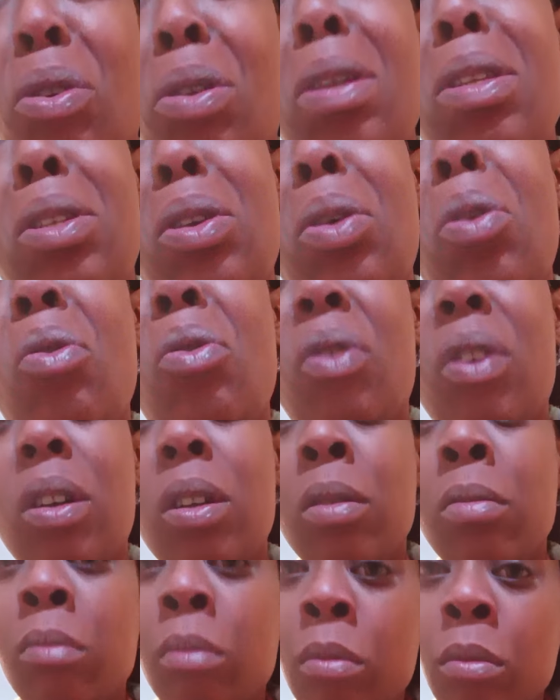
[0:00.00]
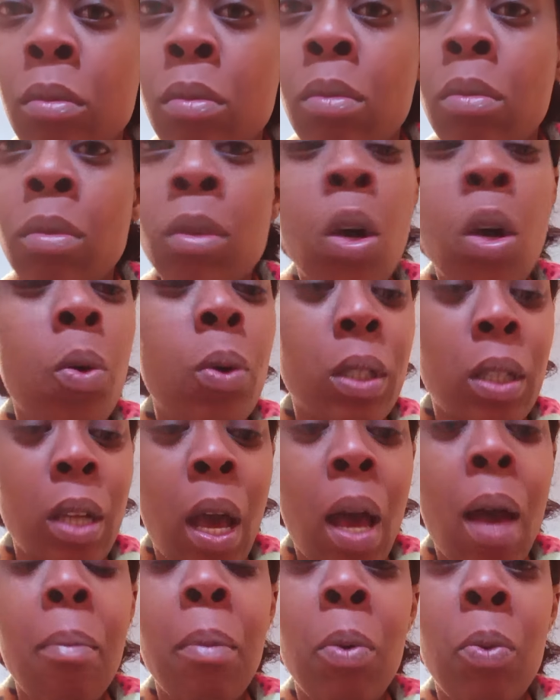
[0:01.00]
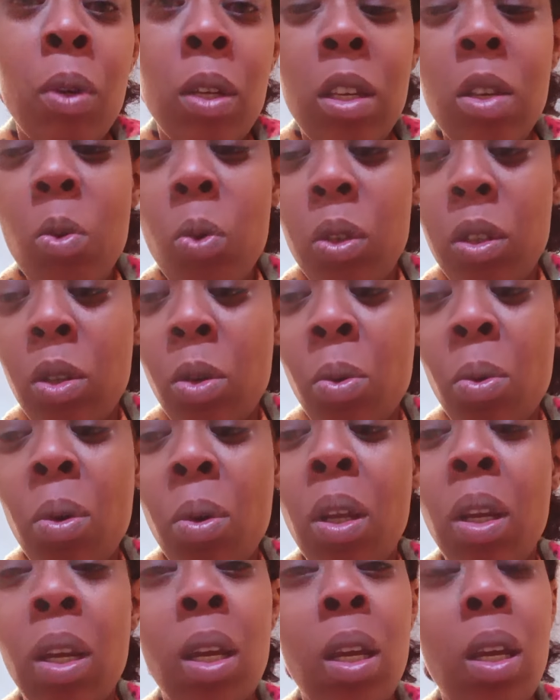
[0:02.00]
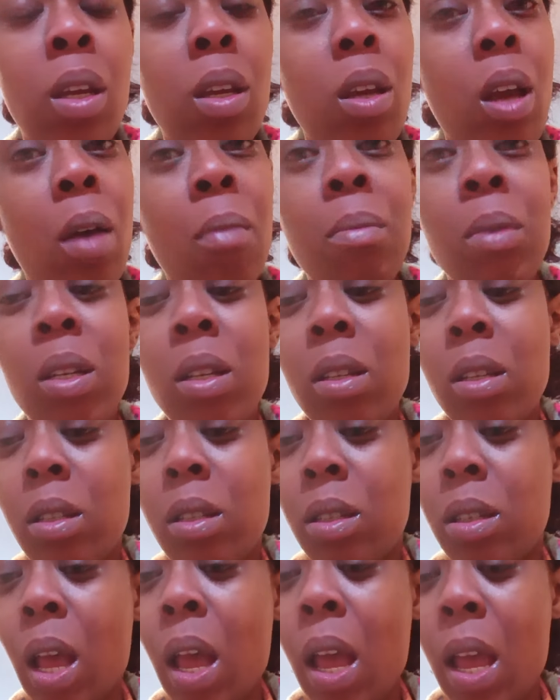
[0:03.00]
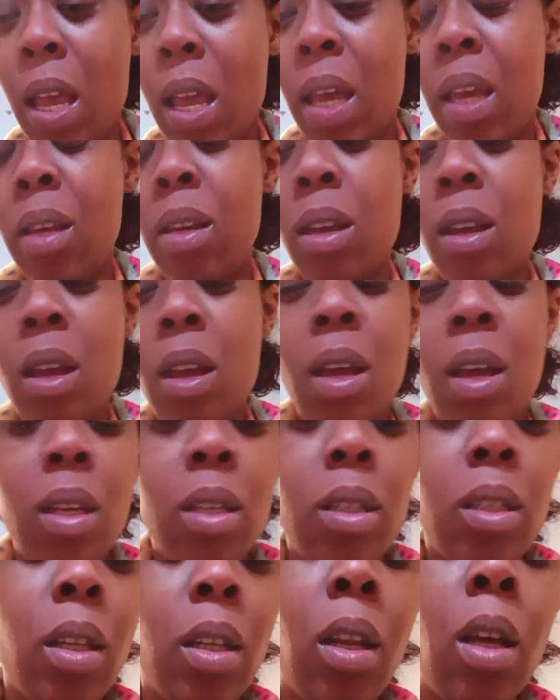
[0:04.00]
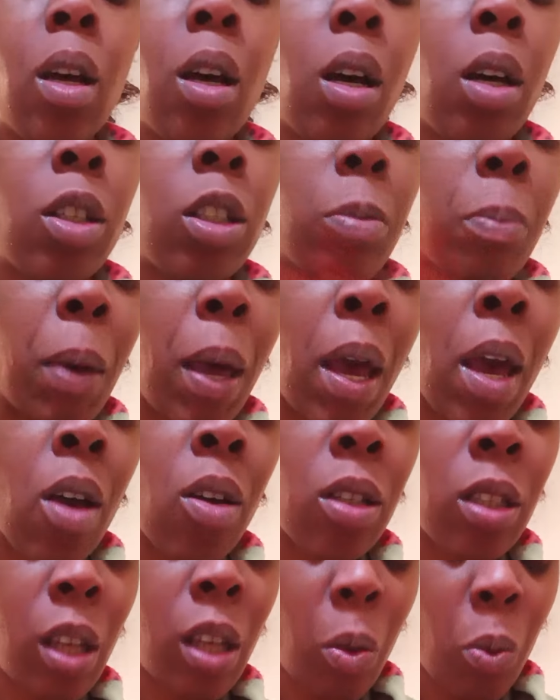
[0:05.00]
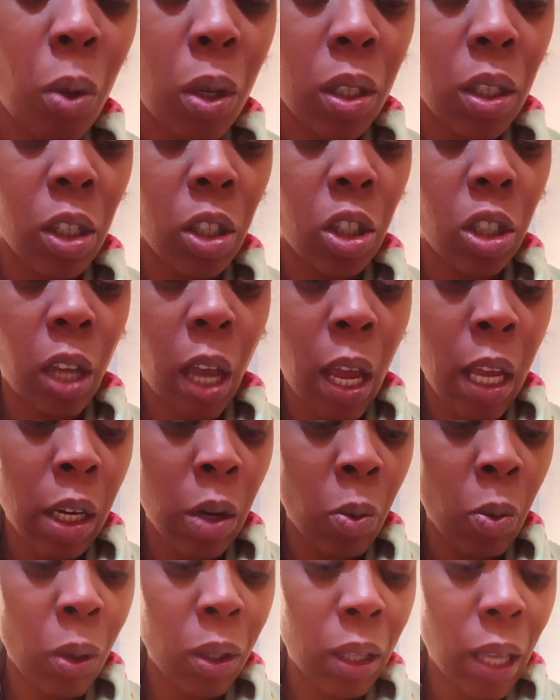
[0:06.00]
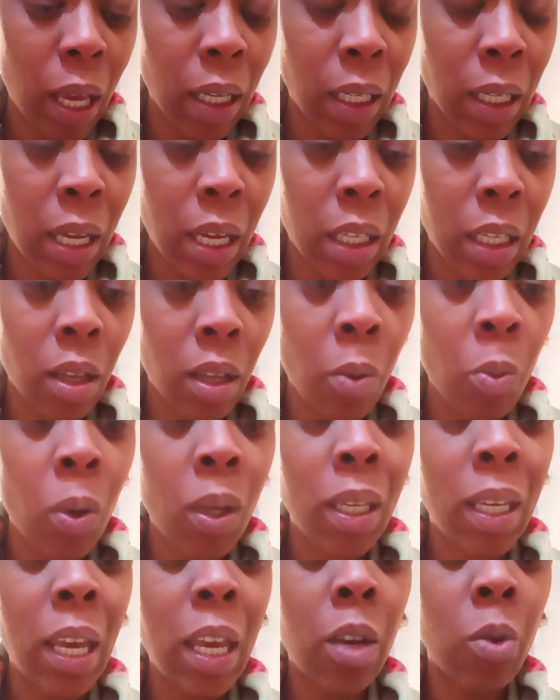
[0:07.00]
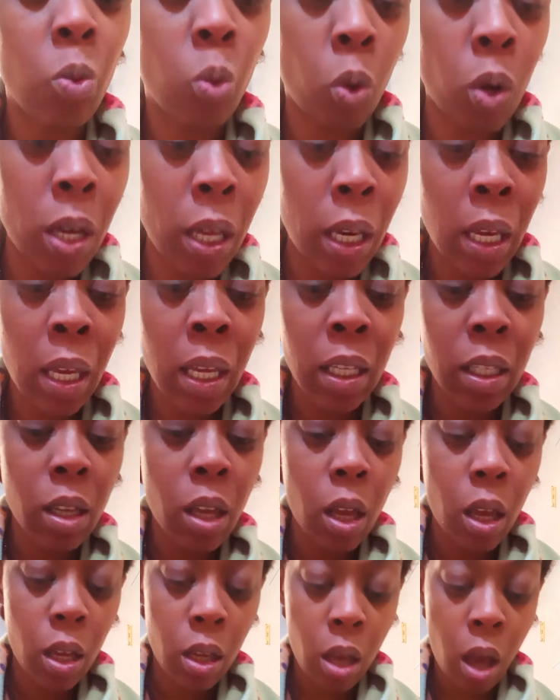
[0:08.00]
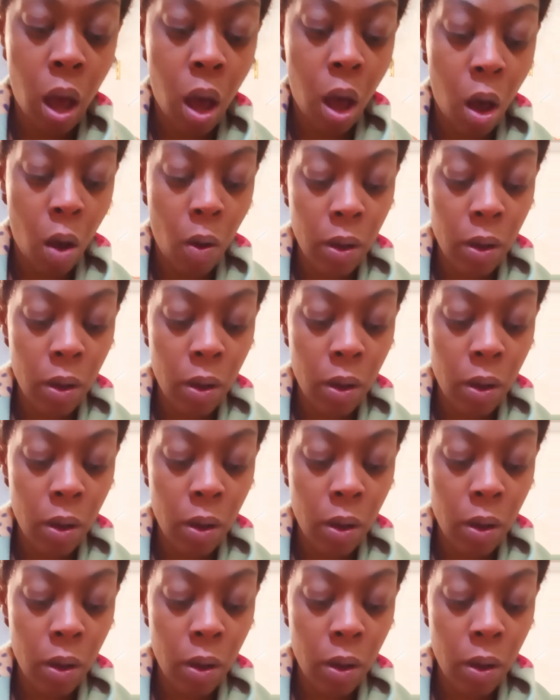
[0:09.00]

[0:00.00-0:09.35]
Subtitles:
It's over. No, it's not. But when you was doing it, I'm just saying. It's love spell. Someone's ashamed of what they did. Someone getting readings, y'all.